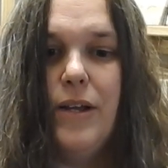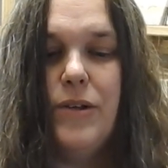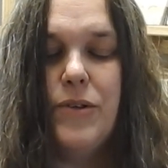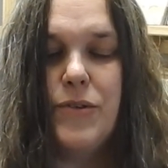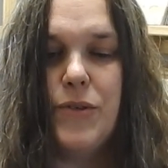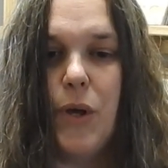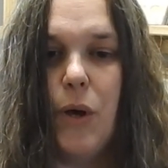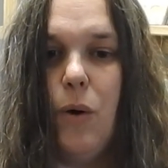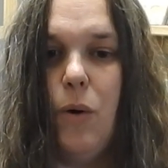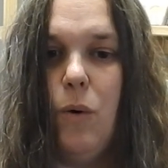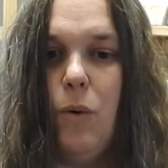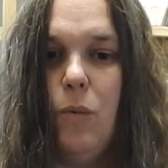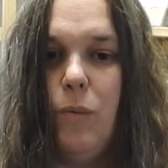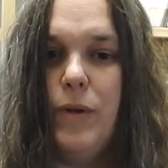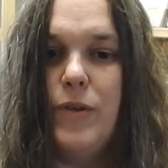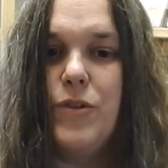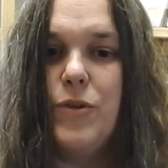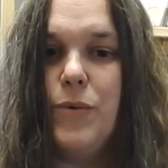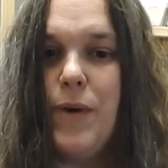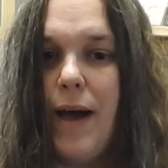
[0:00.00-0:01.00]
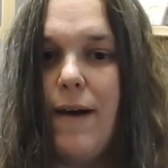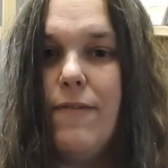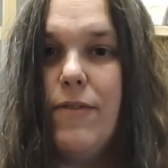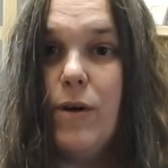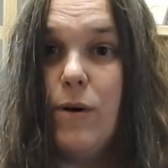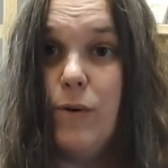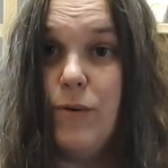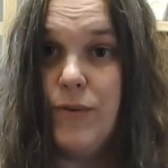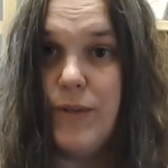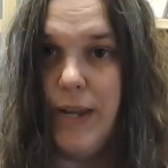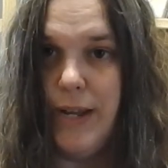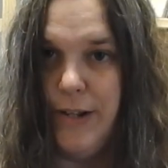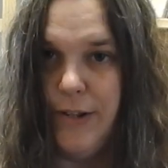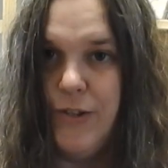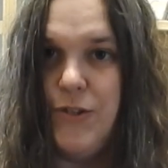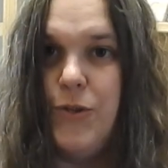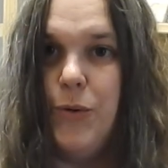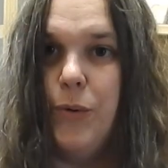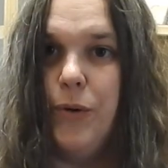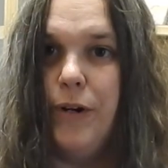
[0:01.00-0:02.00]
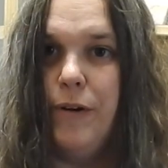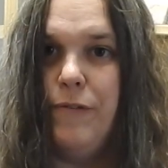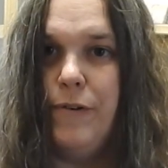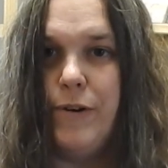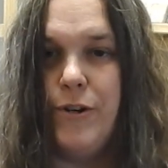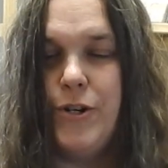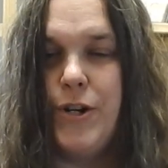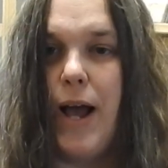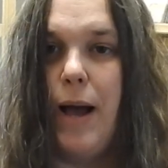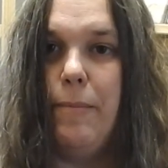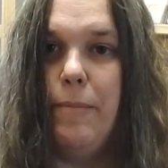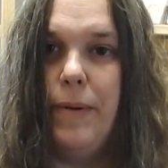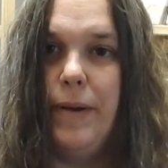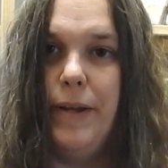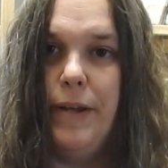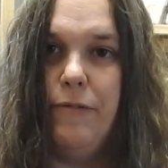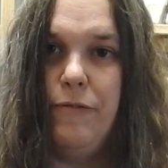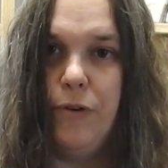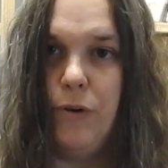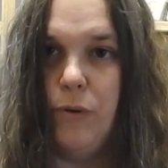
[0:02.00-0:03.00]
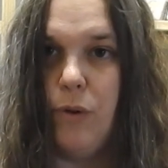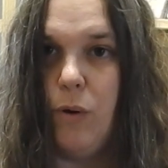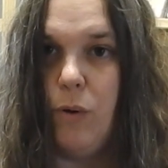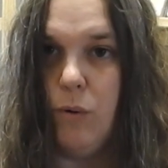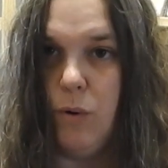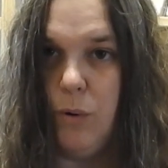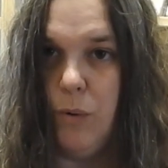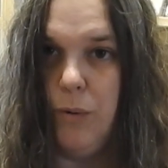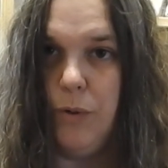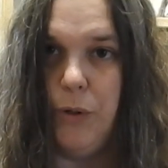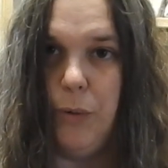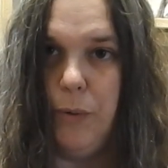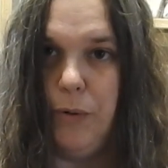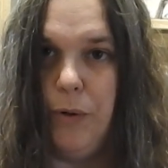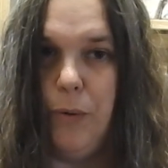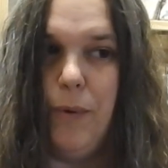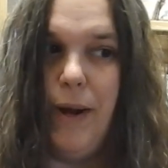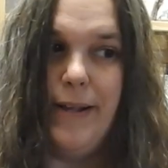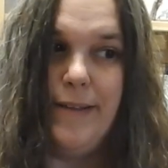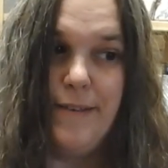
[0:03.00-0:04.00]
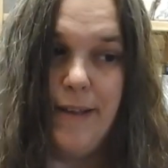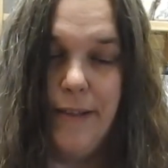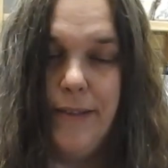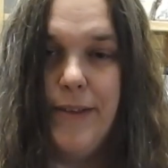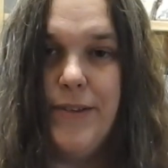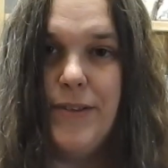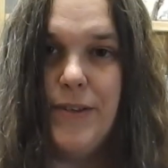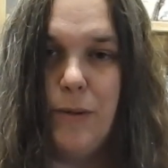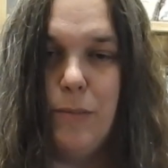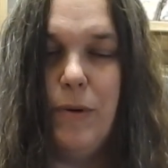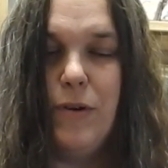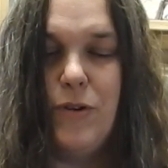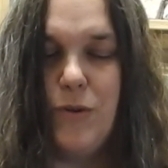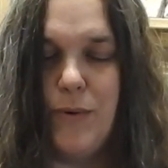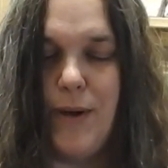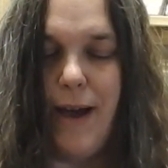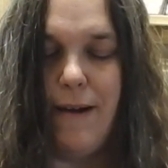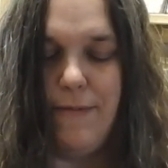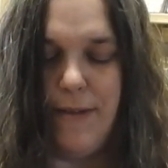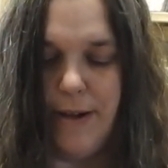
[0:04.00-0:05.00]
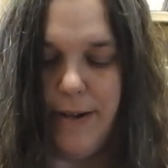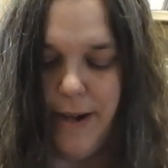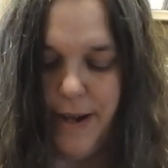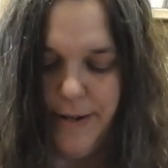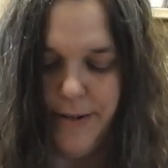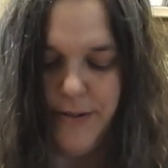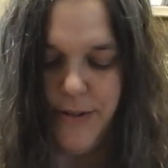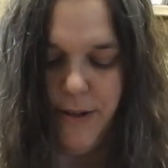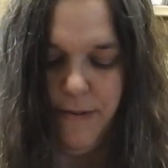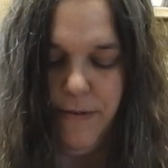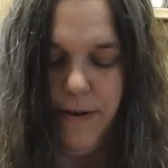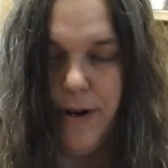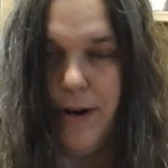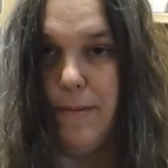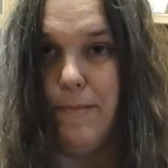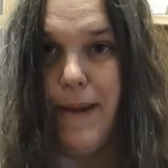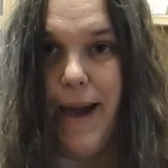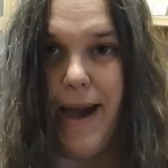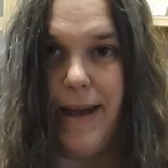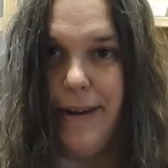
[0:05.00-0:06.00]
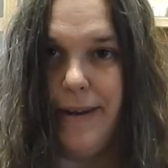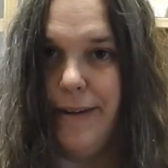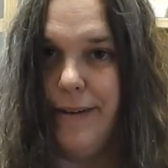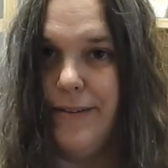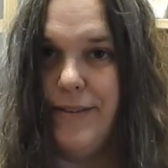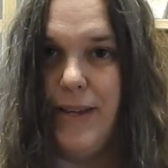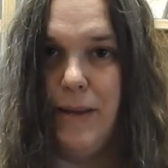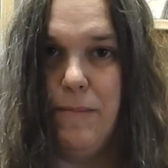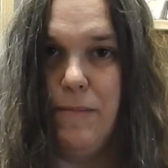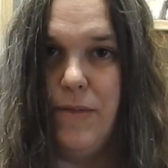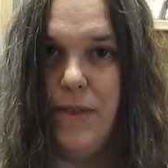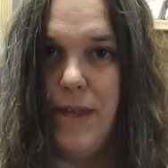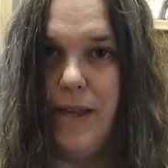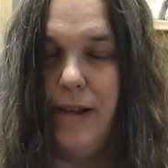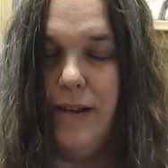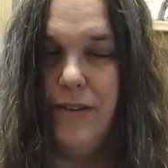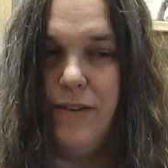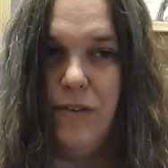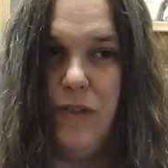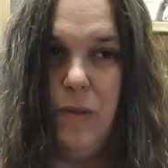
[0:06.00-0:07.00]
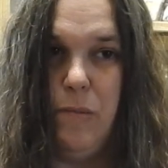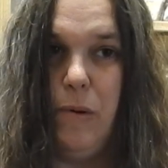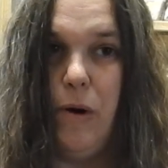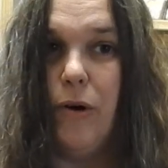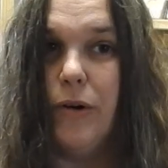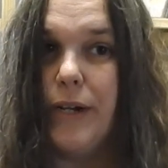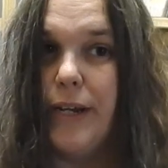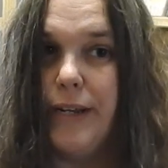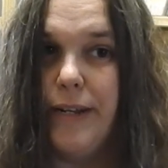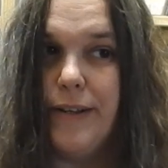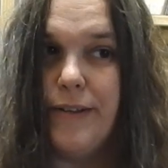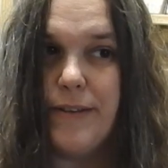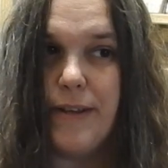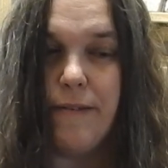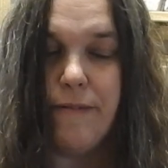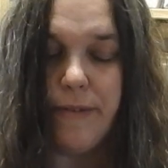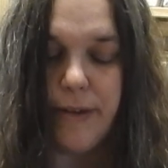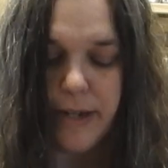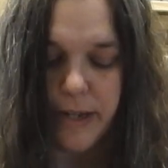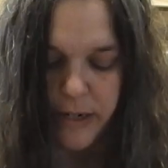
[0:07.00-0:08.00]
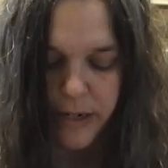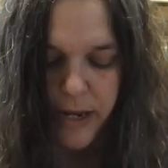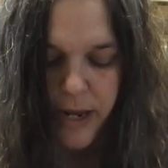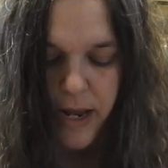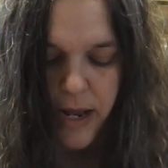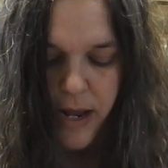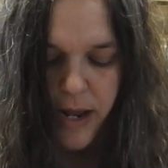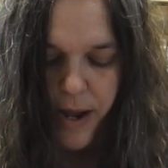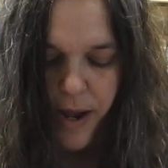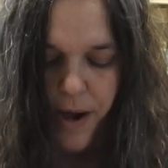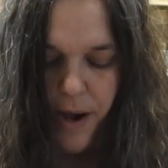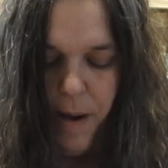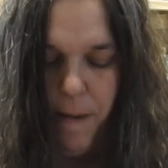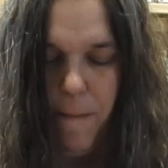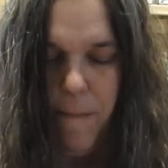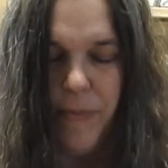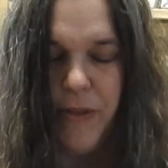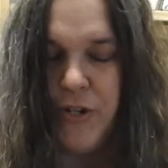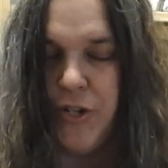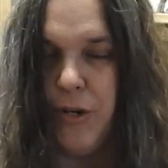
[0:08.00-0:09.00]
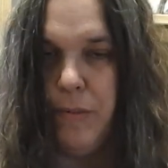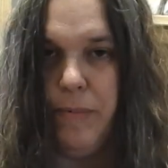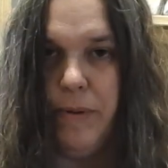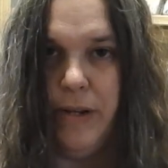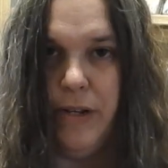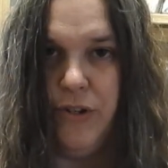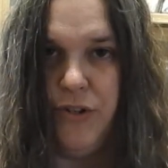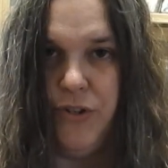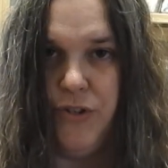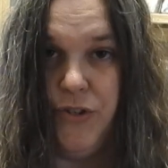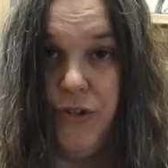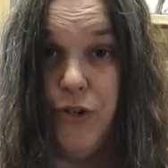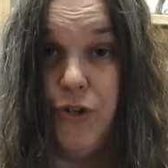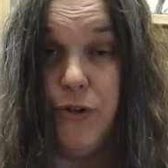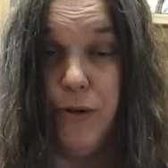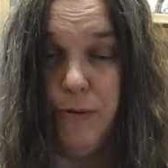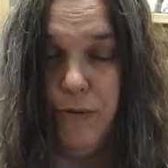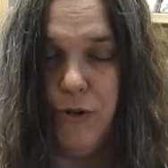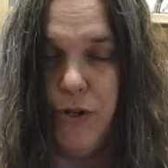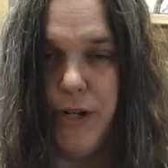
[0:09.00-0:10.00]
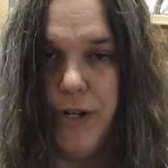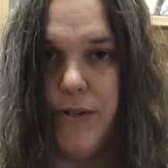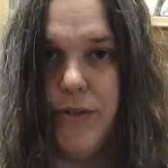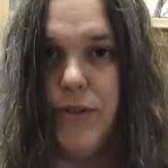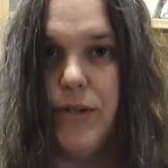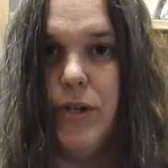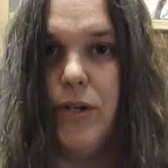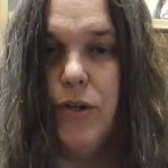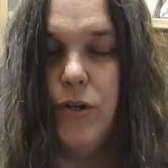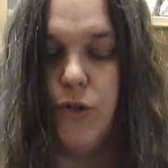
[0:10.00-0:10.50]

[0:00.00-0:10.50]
So we do have those in store if you're shopping. If you're local and you wonder why it's not listed, we do have that kind of stuff here. Batting, same thing because of the bulkiness of it. The shipping is just atrocious.